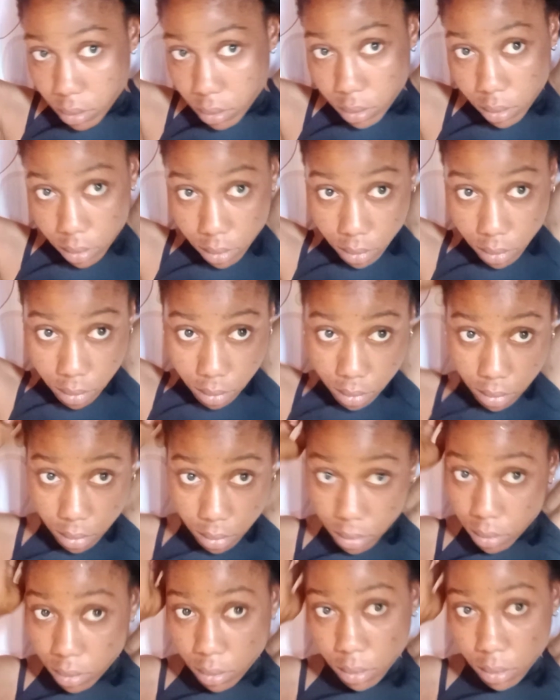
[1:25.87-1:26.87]
So
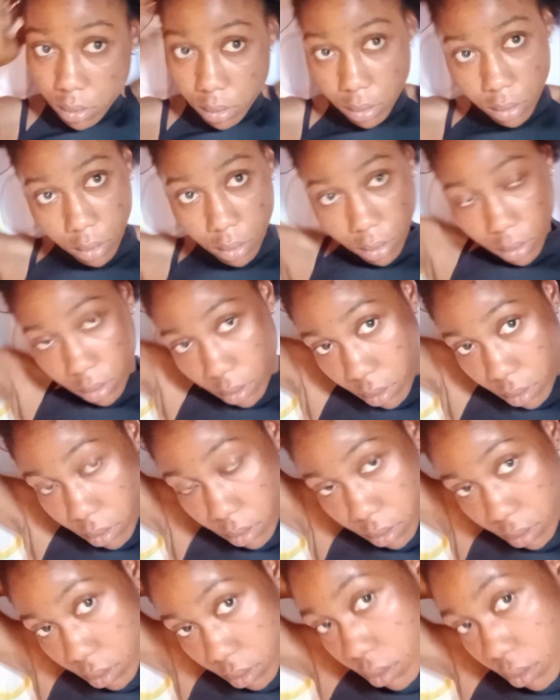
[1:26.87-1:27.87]
lovelies,
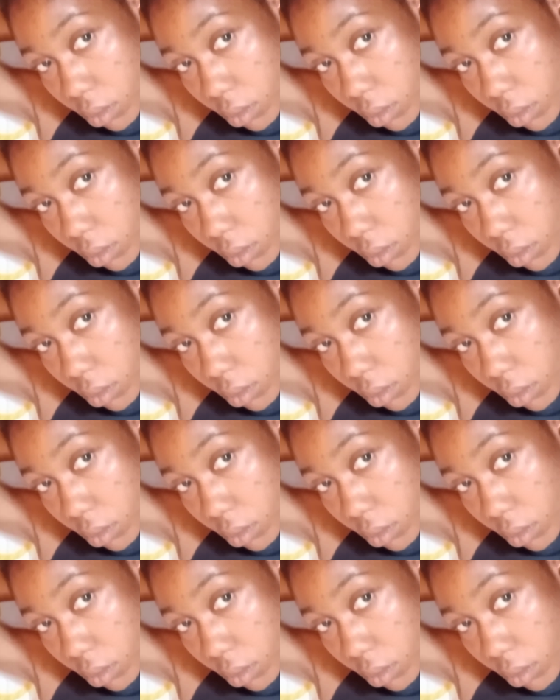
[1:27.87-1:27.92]
if you want